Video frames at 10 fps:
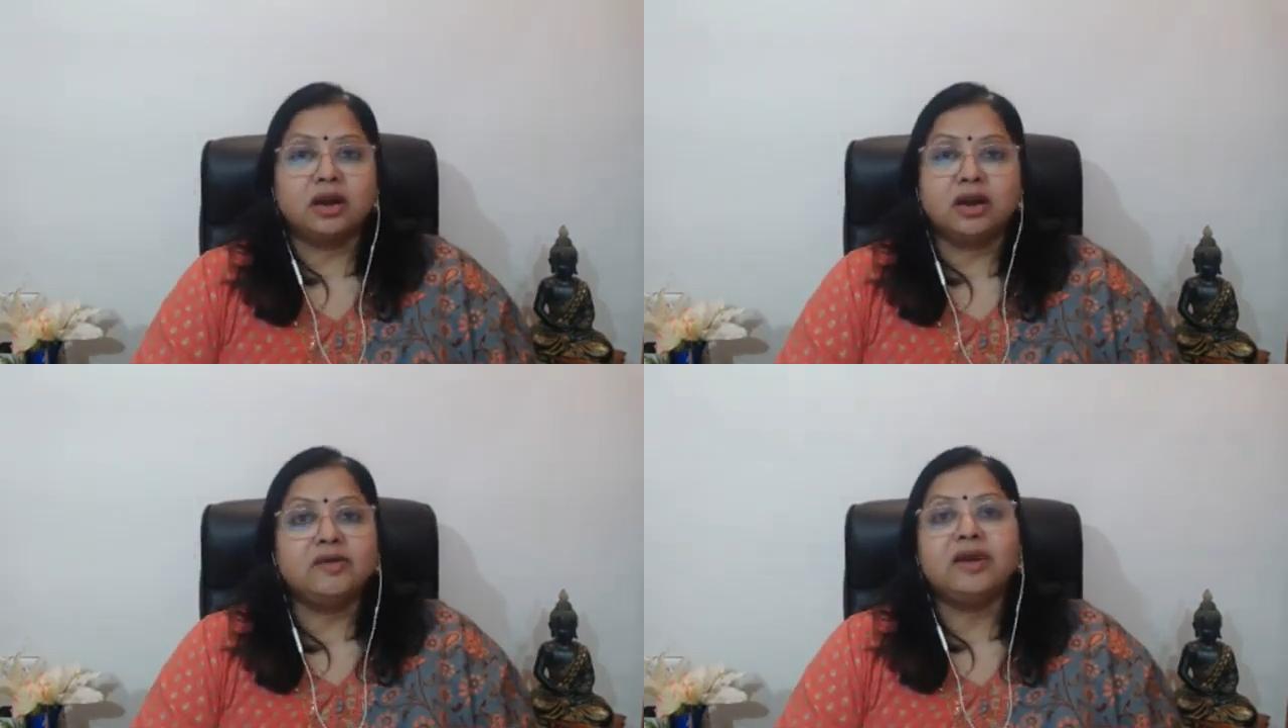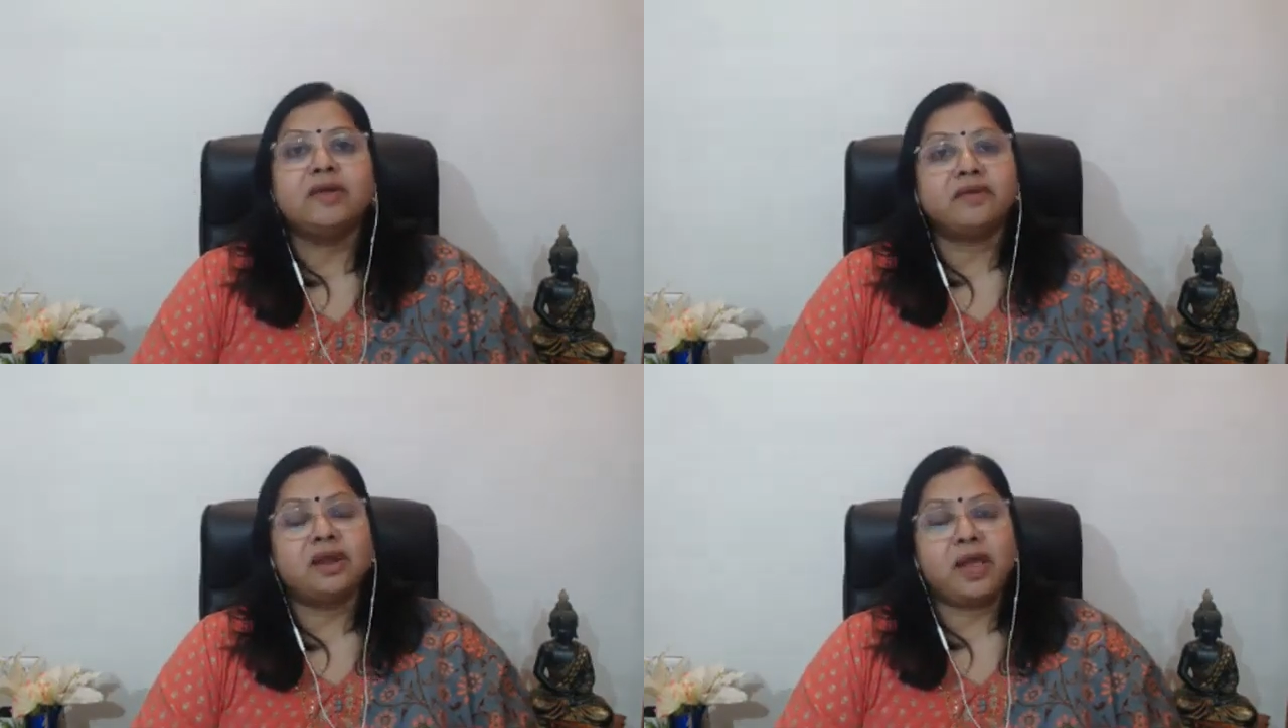it will
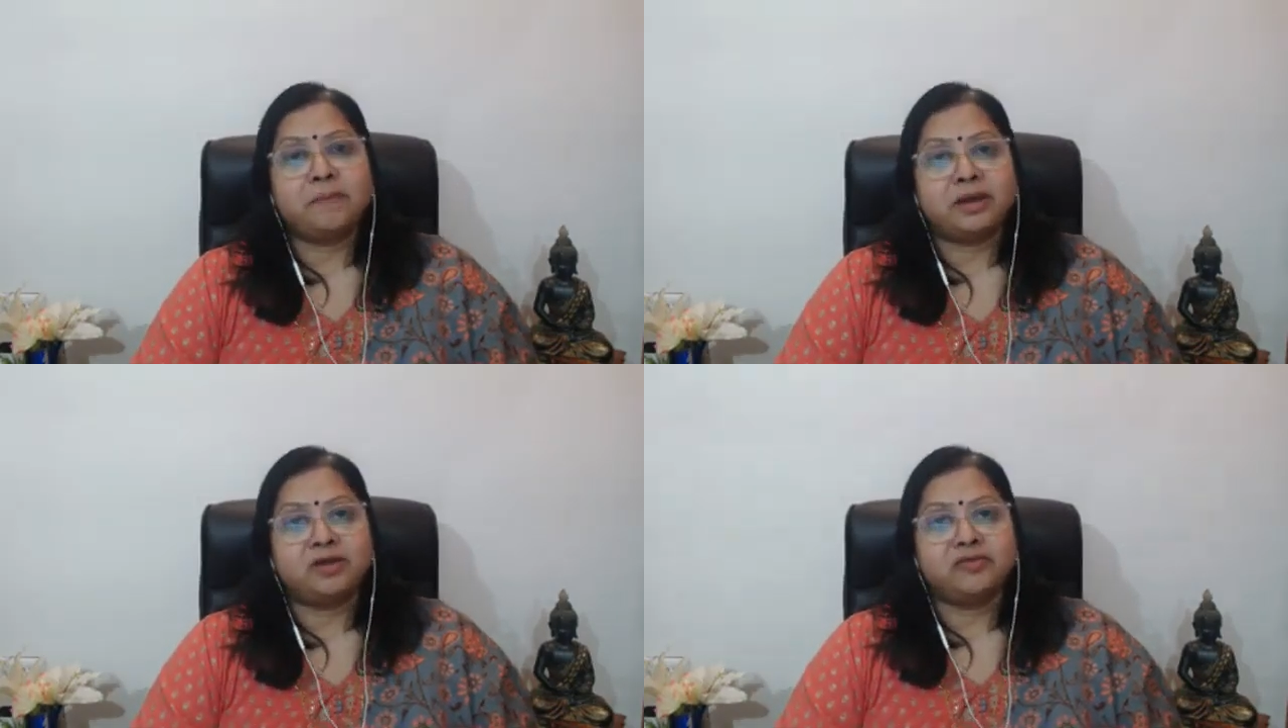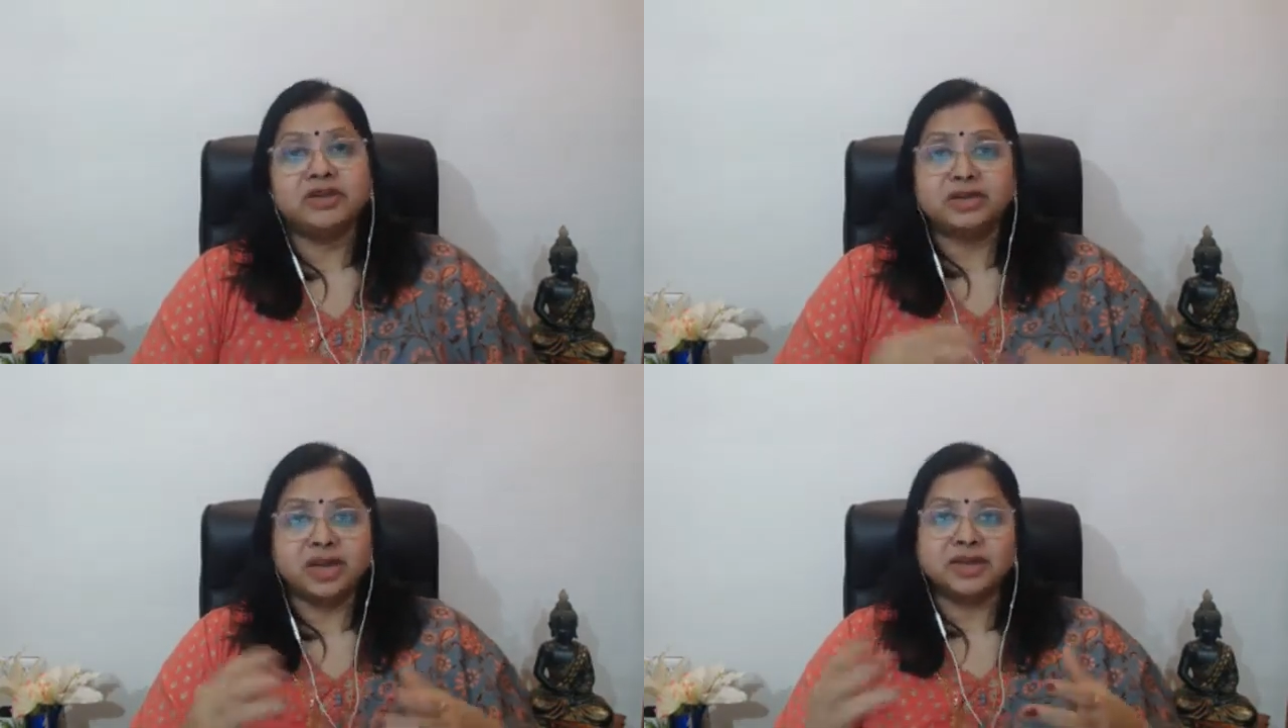never happen.
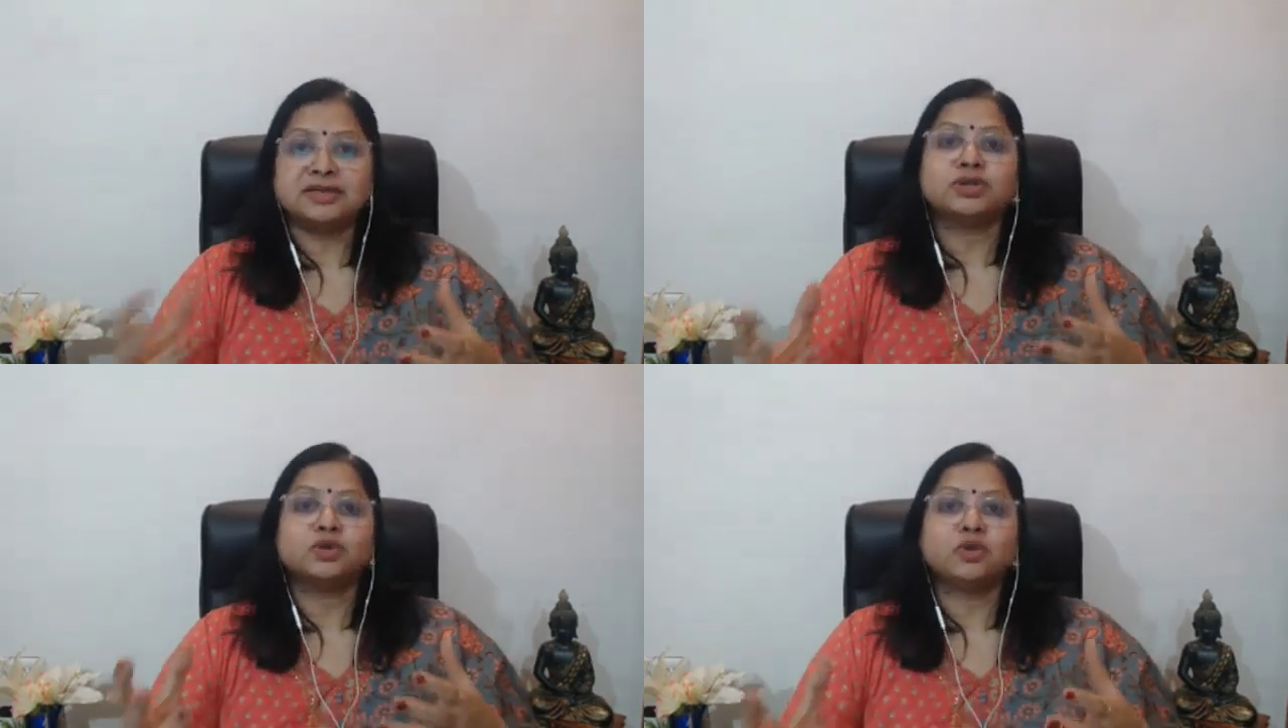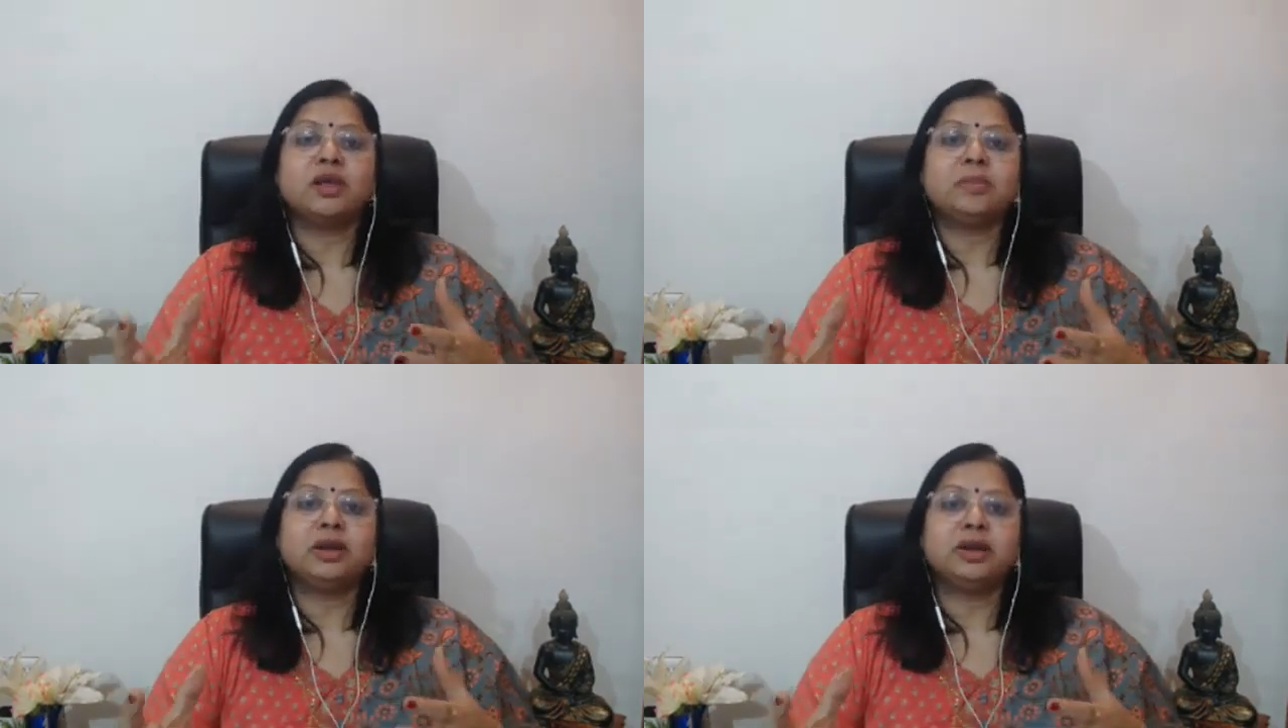Fish has its
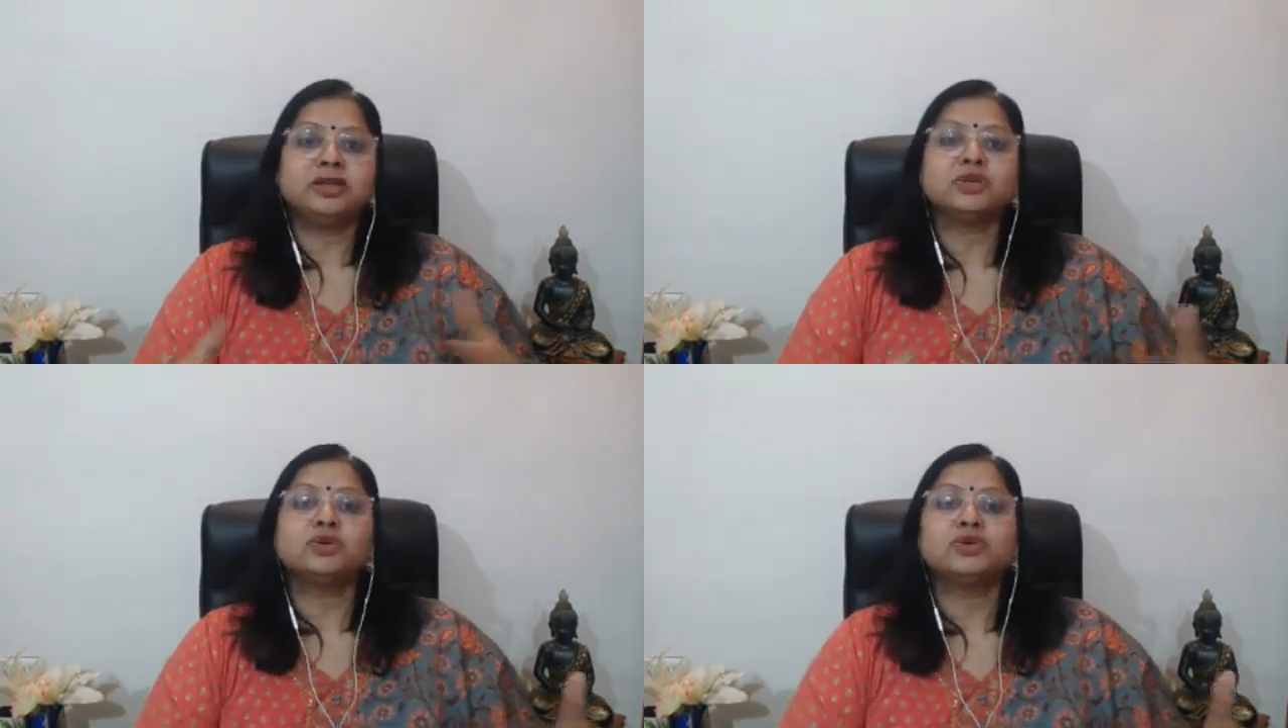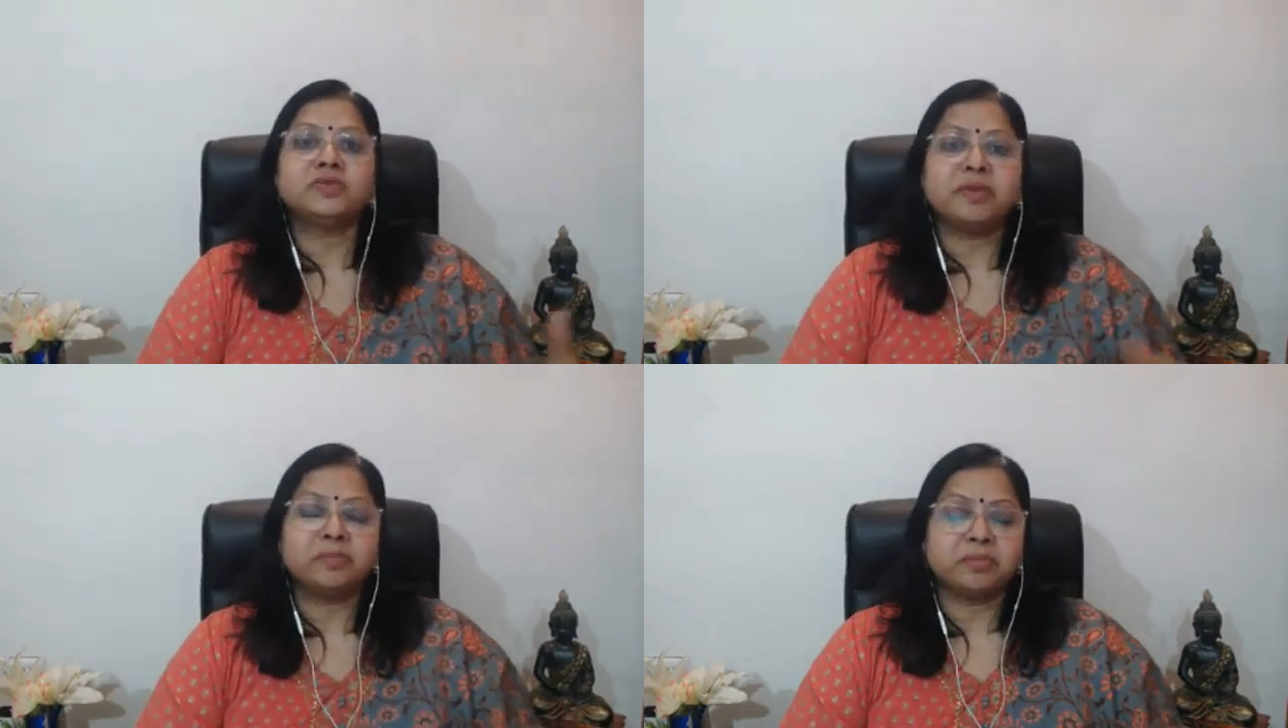own abilities to
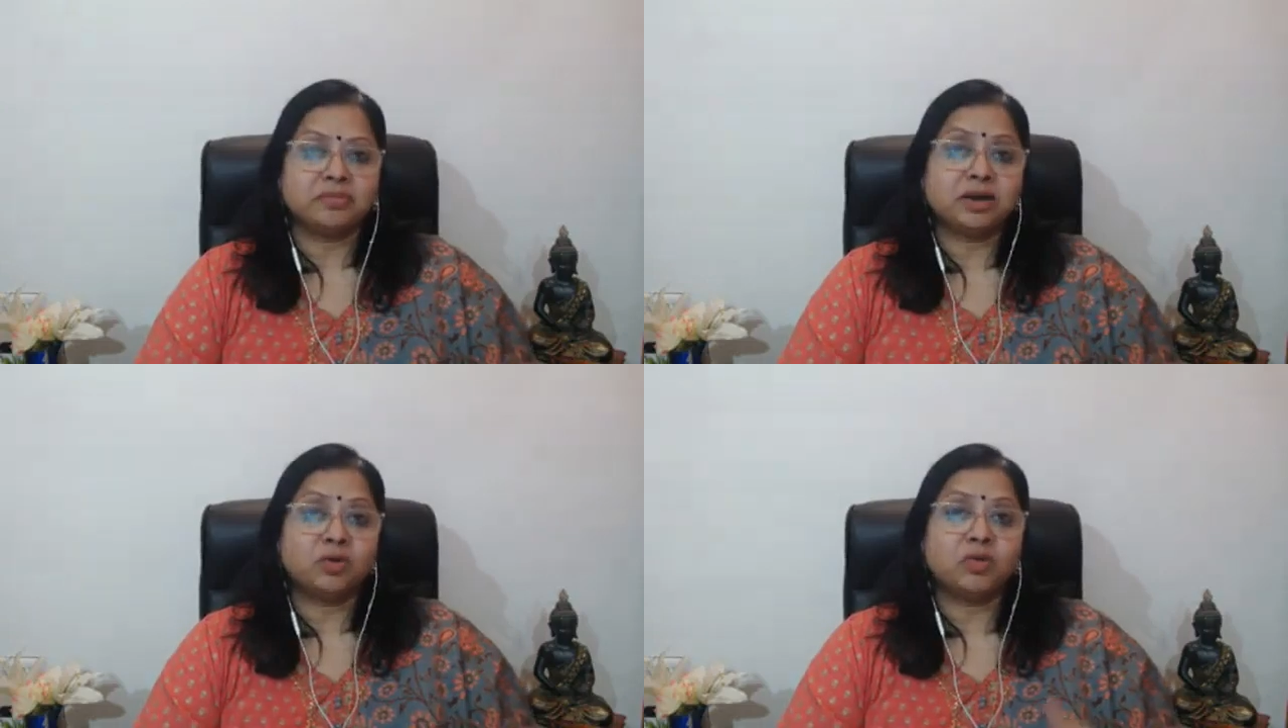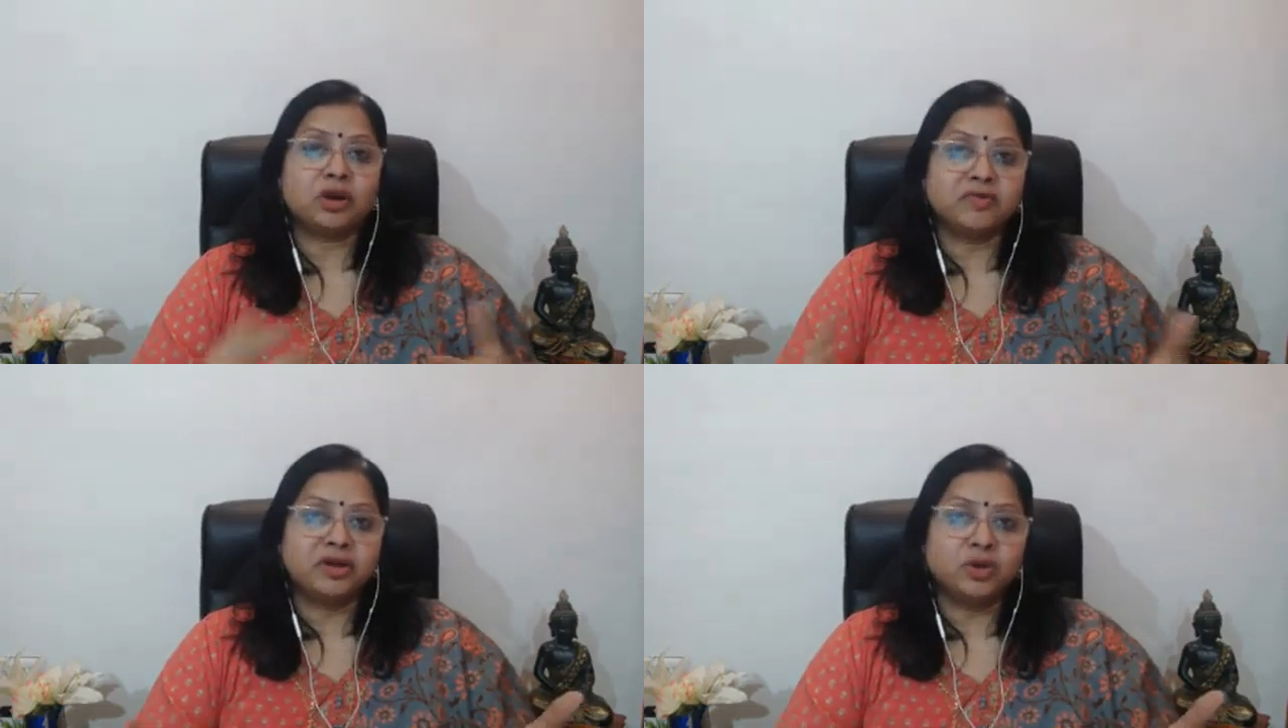swim, but
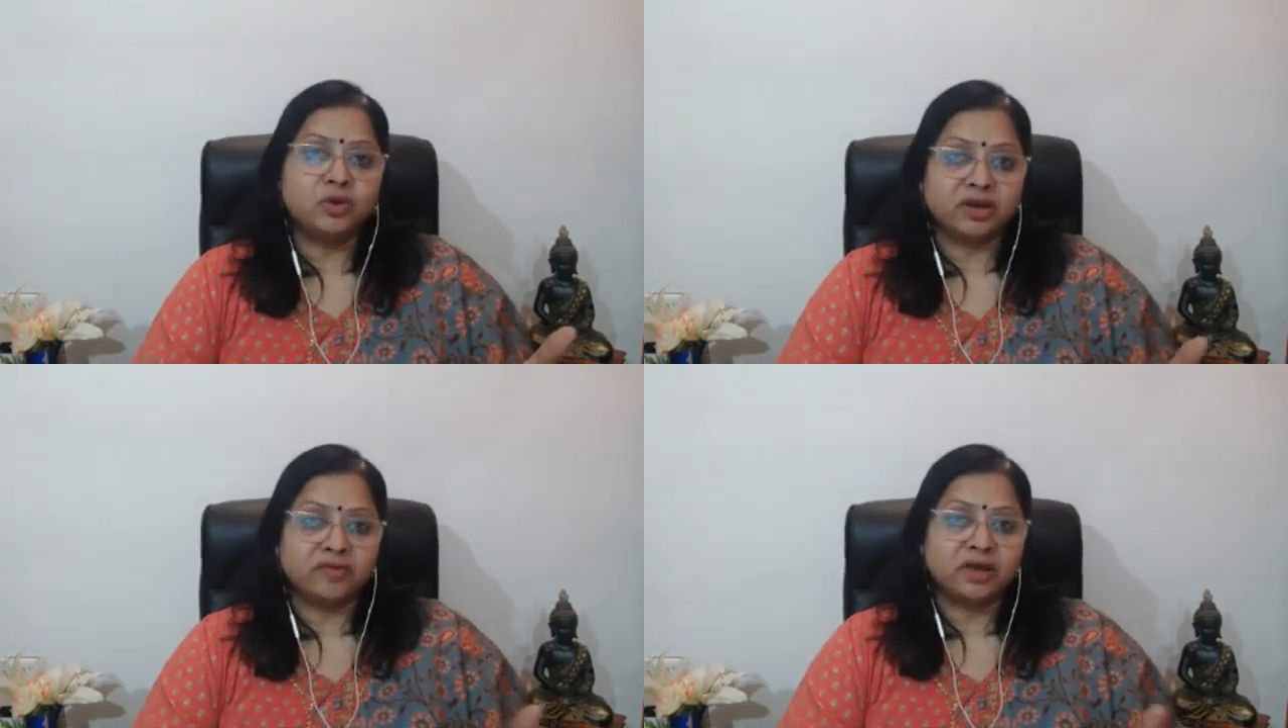what are we doing?